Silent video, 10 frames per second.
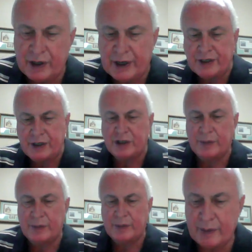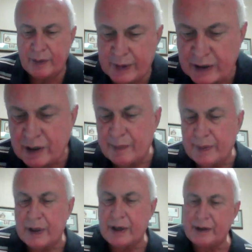19 should be the price of the
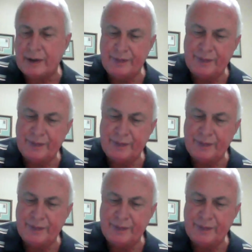product?